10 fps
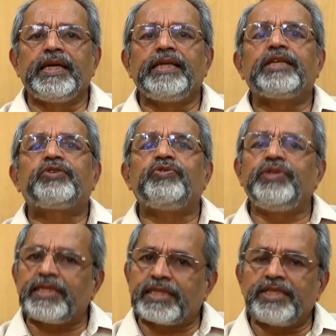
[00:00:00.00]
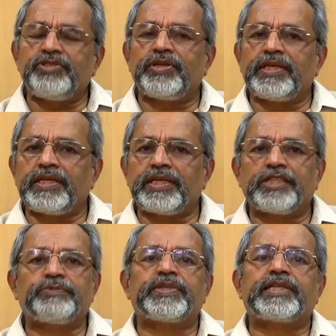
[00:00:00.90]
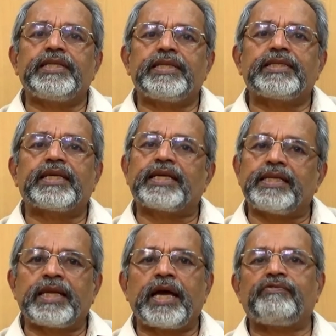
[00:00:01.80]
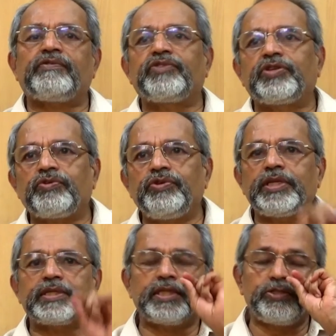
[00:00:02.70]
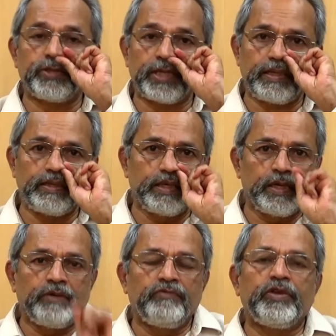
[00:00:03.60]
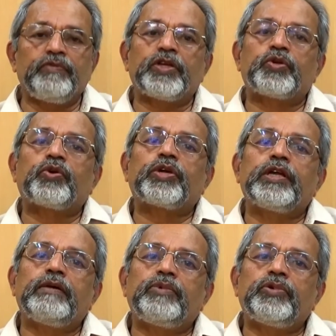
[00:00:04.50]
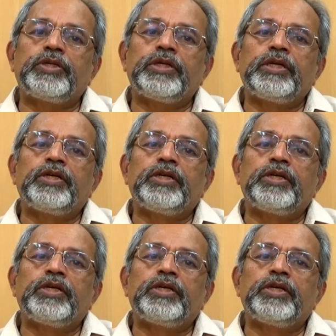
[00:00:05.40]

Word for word: in the 20th century, especially the second half of the 20th century, we were talking about